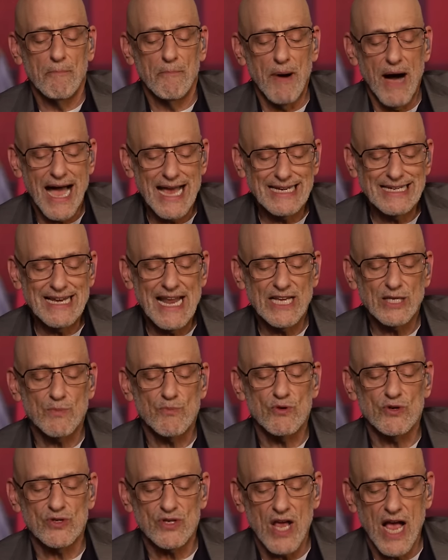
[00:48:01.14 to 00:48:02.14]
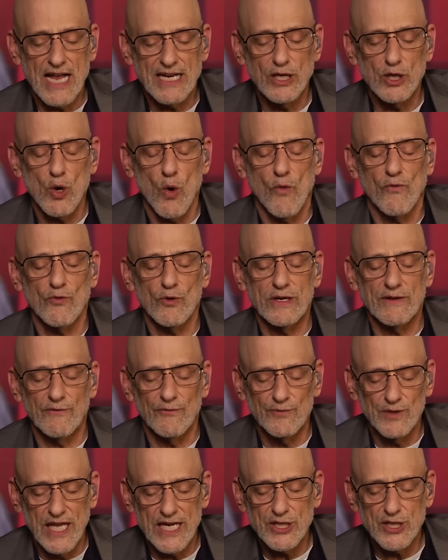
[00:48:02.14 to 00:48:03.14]
Biden has presided over
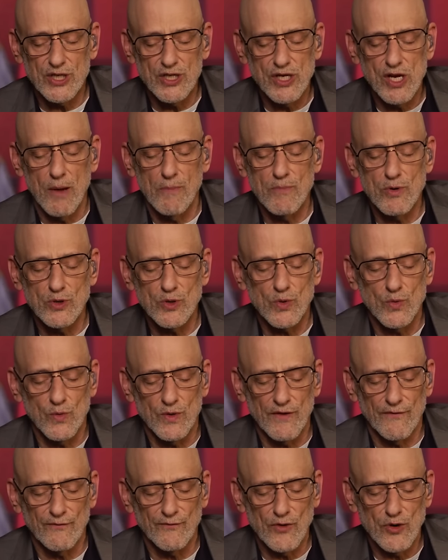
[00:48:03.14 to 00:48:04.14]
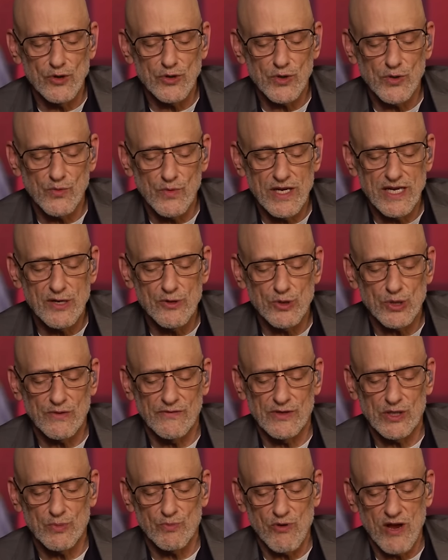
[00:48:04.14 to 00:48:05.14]
inflation numbers through the first 3 years
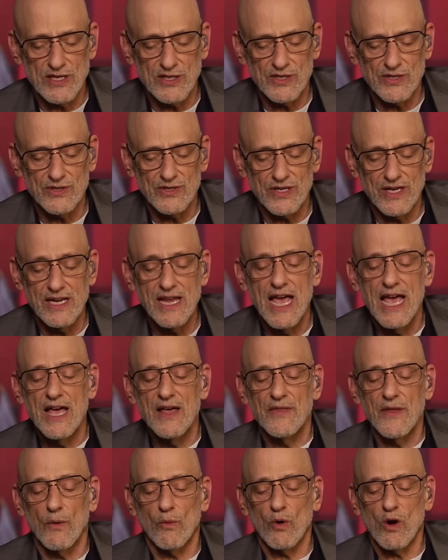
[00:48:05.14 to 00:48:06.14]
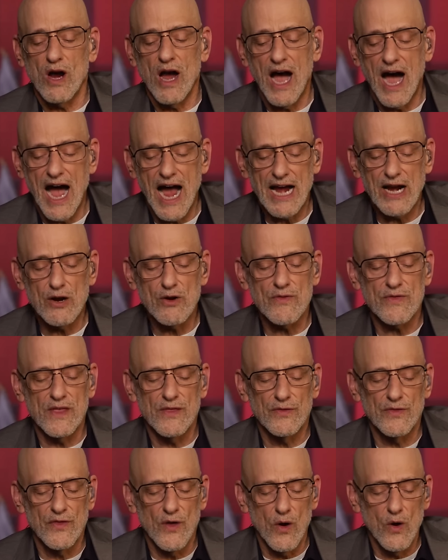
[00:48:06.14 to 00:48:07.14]
of his presidency that were higher
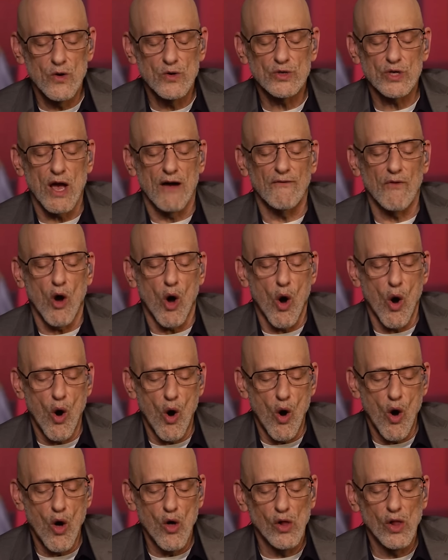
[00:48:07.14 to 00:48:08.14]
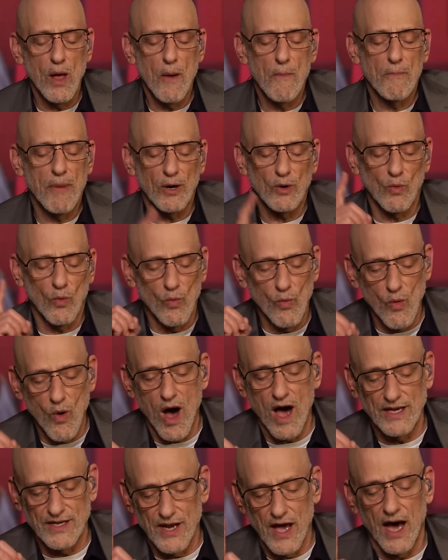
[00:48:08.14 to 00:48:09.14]
than those of all but
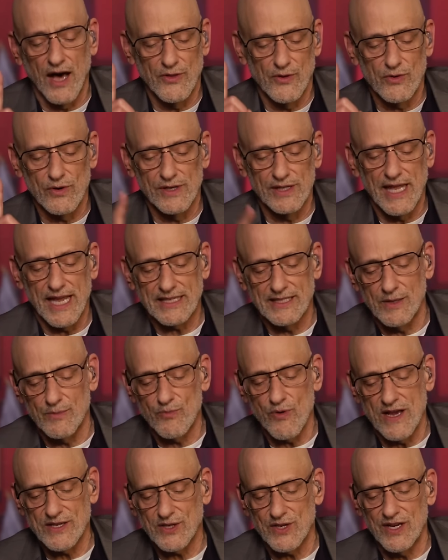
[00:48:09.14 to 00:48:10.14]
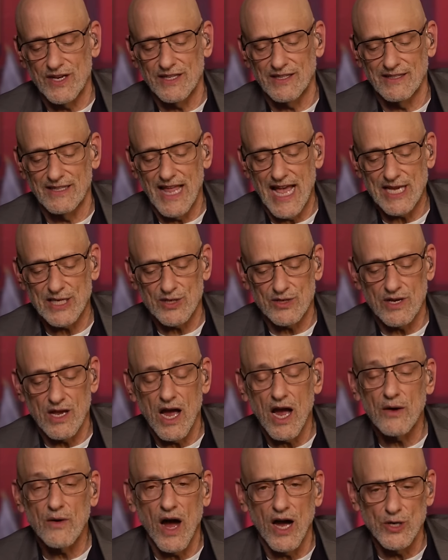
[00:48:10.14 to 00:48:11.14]
one other elected president in the last
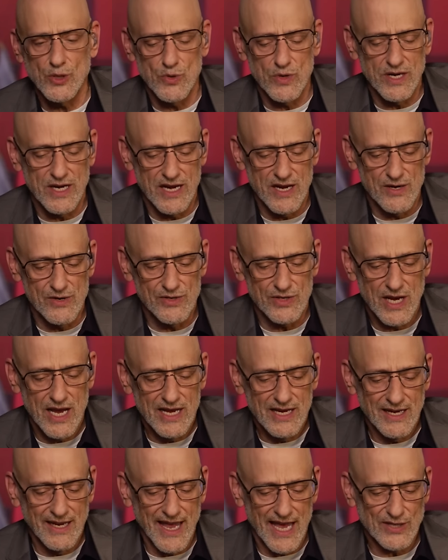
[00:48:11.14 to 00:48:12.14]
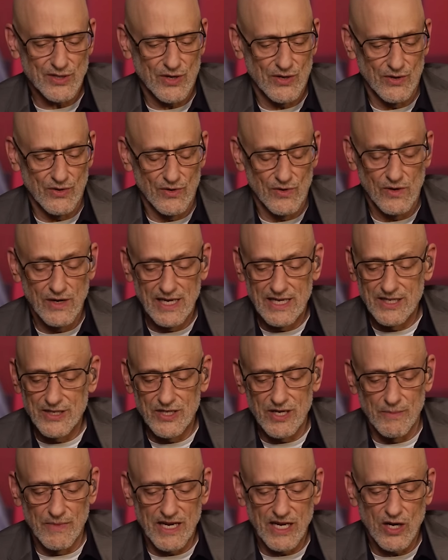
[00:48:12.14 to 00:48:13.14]
100 years, guess who?
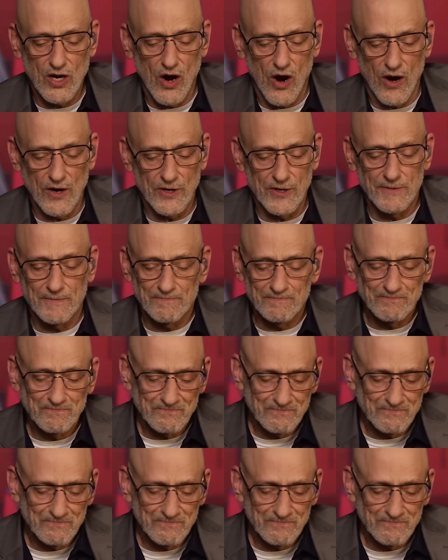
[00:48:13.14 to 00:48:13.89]
Jimmy Carter.